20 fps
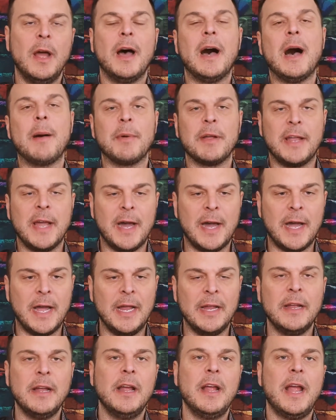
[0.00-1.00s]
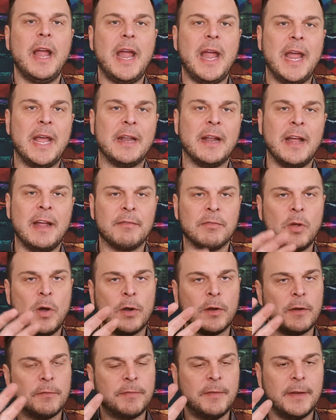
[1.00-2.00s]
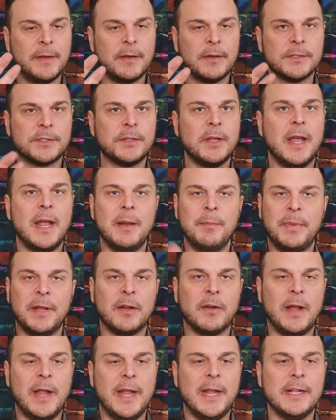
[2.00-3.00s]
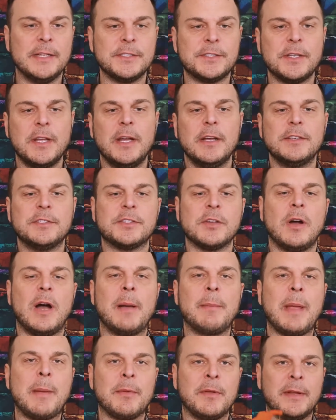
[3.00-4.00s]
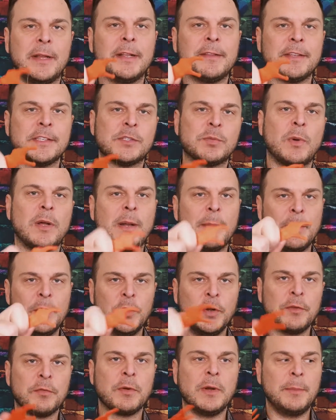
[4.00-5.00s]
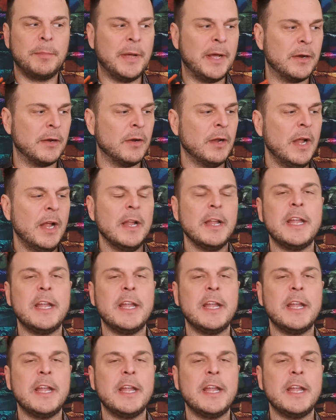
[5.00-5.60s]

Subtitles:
I'm a guy and I have longer fingers and bigger hands, so I'm able to get this one and maneuver it better.